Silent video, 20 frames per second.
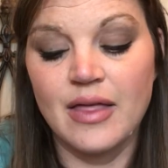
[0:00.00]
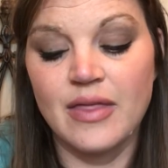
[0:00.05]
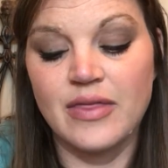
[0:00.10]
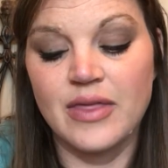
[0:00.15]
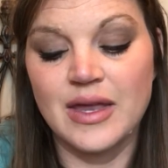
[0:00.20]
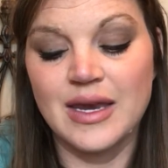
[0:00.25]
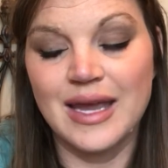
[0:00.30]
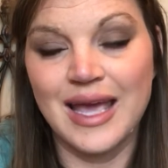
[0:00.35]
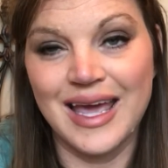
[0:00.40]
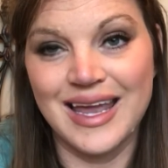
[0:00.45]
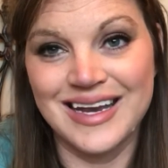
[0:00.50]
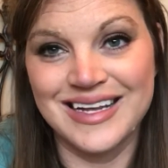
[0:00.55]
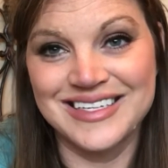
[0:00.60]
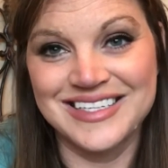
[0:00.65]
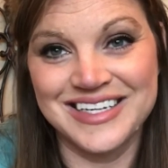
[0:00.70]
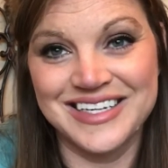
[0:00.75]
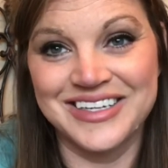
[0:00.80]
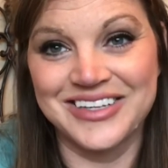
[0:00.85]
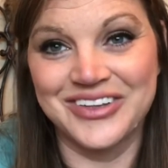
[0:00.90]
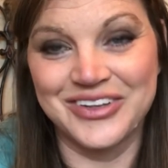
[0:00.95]
The Nana
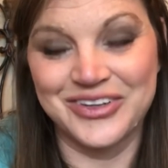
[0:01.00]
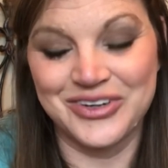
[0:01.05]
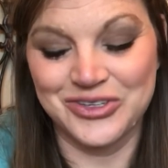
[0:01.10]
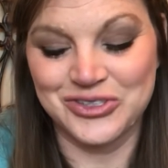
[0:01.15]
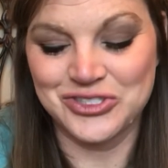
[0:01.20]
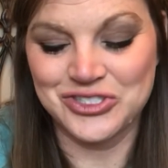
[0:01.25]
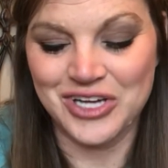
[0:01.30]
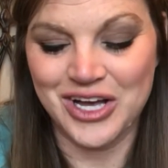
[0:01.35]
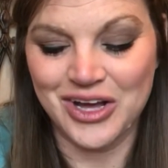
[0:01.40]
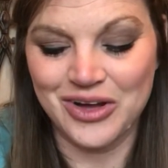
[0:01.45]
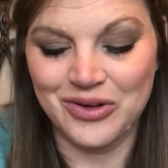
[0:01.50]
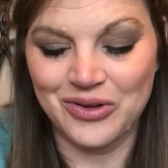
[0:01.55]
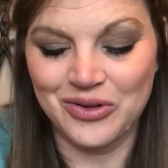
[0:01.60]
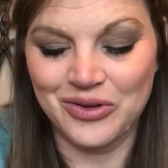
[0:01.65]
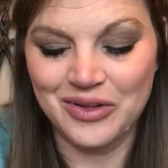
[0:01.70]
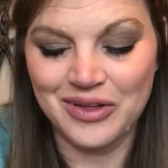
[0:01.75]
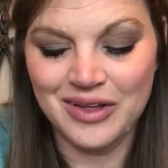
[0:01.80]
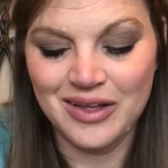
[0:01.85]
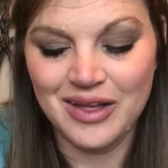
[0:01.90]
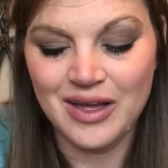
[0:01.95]
did a little chuckle.
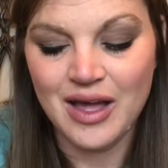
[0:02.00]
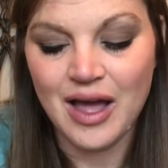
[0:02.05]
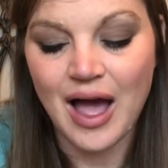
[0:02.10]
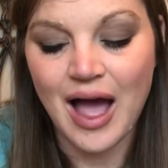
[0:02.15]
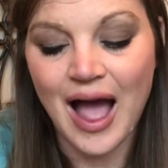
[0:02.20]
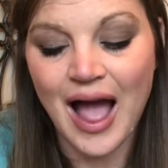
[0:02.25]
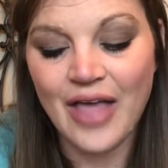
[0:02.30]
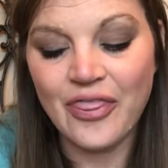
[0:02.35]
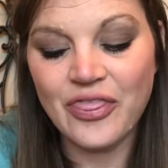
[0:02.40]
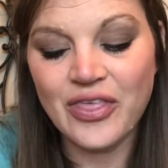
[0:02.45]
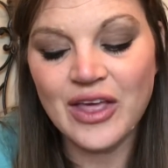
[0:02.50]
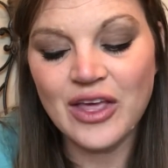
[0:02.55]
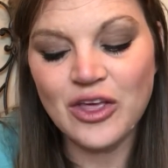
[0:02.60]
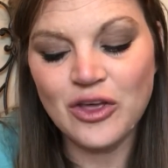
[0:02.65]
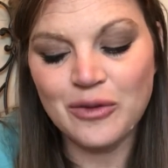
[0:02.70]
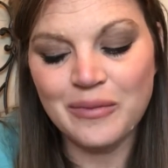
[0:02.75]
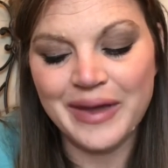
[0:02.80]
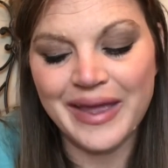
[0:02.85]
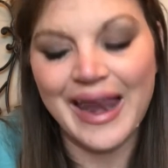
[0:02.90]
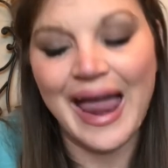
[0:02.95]
I think you
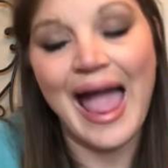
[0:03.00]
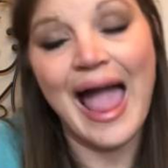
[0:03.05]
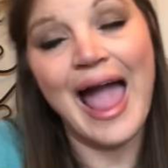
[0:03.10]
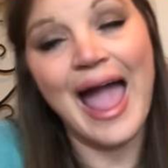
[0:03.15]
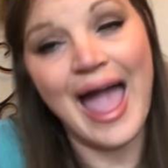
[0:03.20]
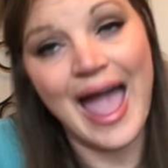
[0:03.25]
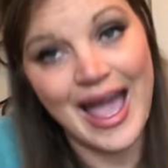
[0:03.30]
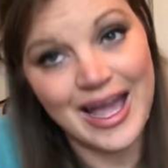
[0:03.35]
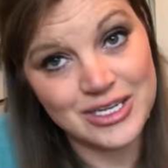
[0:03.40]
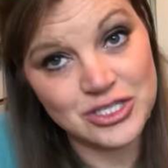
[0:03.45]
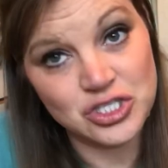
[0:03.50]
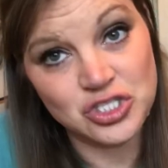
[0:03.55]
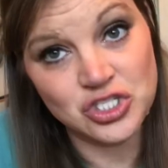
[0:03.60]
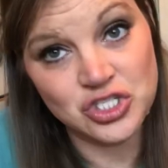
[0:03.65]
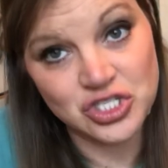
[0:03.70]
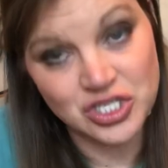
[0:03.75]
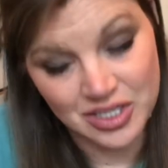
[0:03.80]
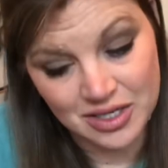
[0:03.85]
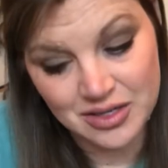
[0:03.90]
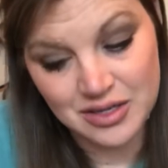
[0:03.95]
mean
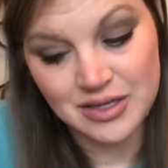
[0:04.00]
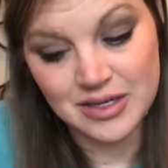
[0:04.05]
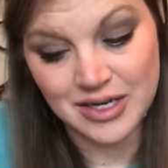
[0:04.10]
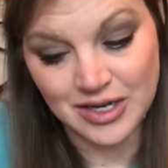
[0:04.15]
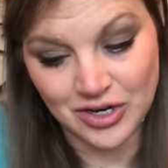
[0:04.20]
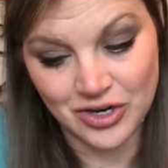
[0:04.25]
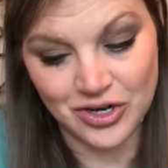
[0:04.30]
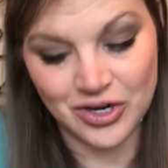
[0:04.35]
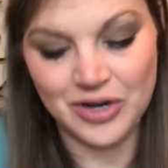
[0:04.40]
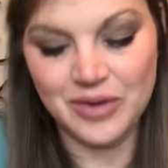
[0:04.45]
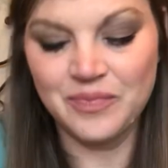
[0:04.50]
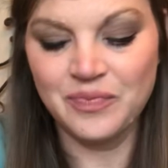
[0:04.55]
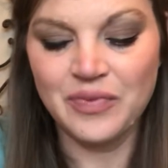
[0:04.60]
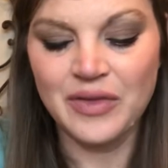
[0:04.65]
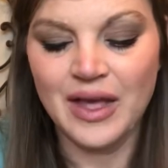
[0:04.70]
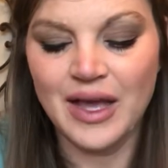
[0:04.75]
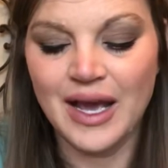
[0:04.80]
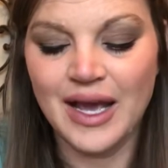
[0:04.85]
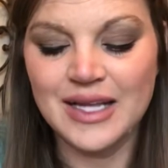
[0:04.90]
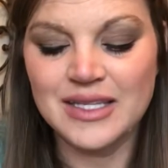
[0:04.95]
hatched, dear.
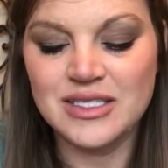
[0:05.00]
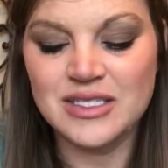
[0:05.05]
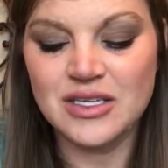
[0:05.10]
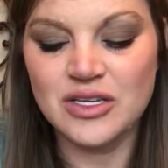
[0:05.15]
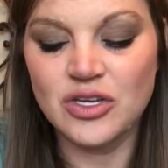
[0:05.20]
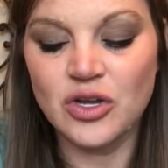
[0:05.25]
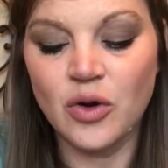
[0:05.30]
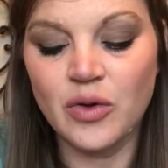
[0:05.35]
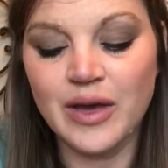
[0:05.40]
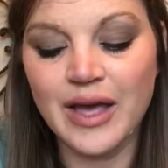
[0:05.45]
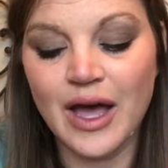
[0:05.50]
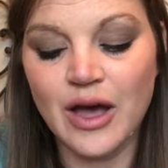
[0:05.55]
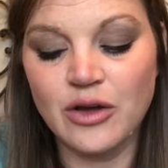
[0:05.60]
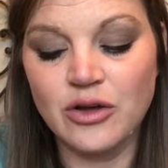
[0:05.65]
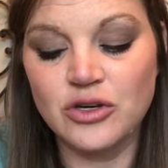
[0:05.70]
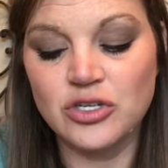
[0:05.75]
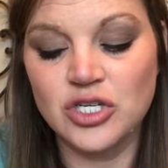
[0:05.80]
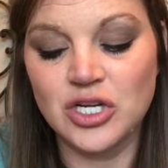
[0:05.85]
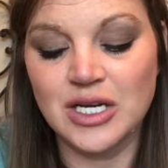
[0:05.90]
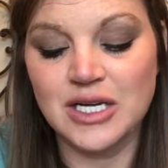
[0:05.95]
It's don't count
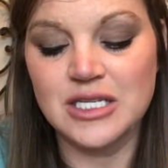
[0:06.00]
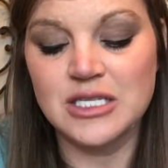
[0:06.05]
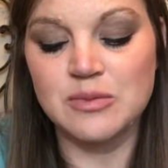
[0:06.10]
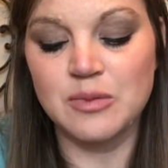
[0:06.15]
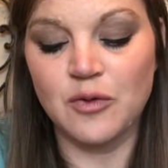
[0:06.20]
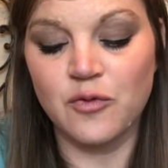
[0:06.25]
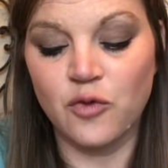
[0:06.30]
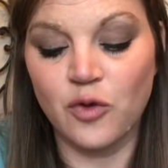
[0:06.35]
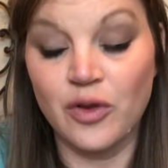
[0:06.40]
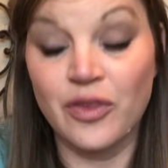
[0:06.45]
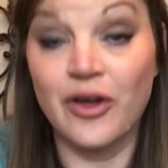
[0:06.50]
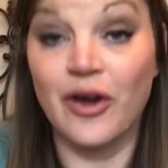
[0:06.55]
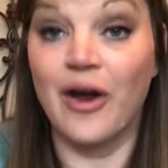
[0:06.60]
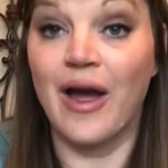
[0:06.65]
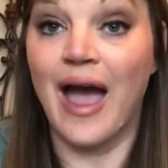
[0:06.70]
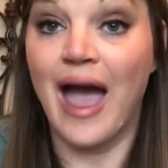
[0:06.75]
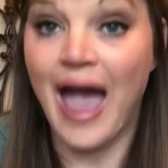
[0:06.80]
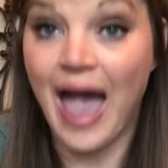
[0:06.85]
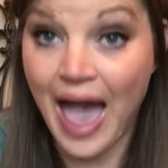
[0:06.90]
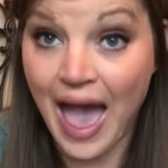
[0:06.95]
your chickens before they're
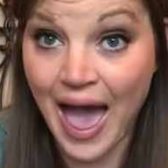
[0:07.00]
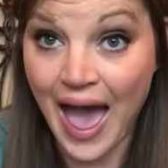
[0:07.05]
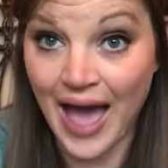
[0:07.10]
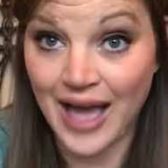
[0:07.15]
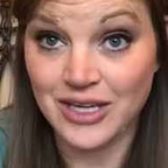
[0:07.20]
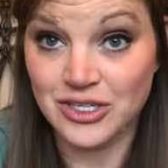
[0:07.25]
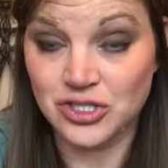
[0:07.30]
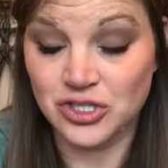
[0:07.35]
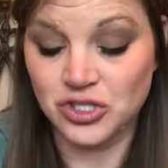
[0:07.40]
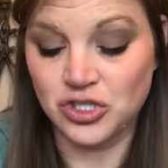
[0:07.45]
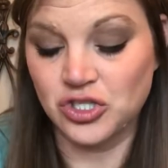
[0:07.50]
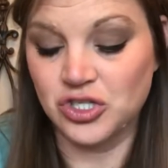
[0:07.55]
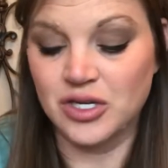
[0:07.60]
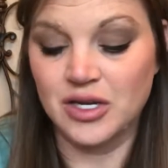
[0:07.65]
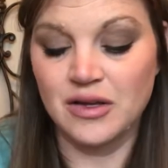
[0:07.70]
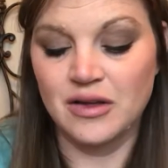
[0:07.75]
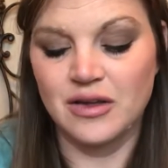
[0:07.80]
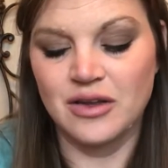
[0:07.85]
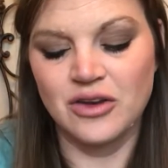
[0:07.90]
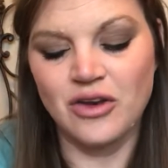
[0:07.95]
hatched,
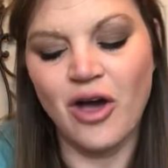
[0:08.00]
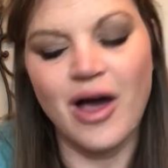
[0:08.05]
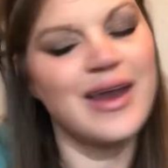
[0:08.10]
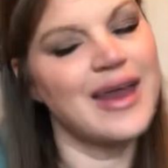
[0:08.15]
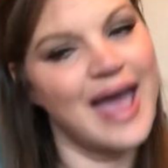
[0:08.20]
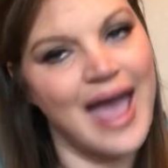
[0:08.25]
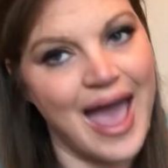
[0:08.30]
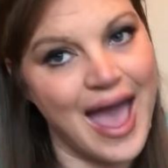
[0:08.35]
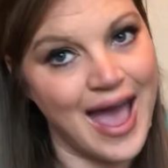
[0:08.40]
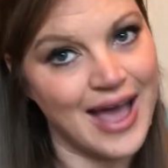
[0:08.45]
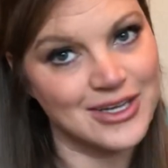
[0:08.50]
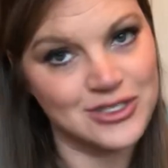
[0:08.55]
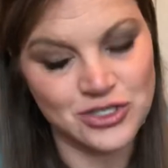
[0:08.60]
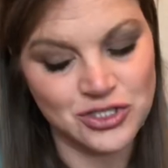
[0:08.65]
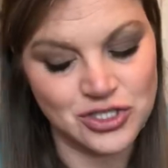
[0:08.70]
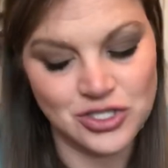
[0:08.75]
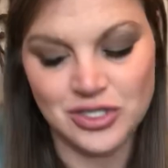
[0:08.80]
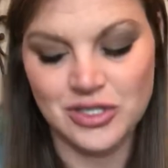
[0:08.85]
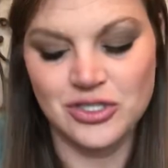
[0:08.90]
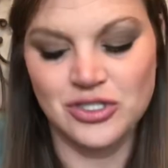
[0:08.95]
not
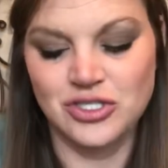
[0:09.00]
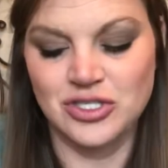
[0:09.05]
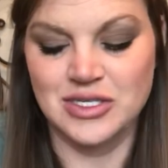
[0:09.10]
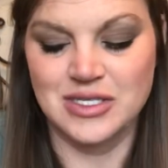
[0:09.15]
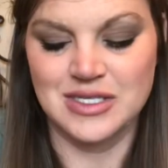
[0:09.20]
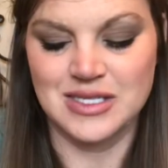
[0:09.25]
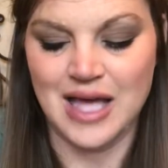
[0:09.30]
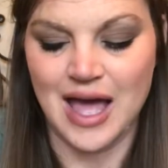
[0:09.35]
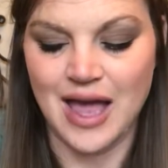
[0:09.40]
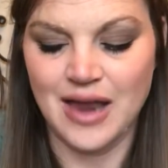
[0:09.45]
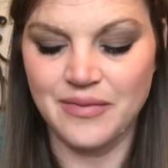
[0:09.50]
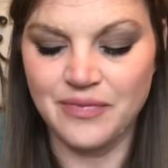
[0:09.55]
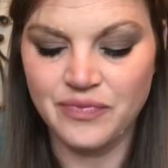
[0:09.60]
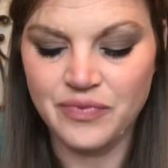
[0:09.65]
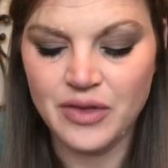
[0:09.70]
hashed, she said.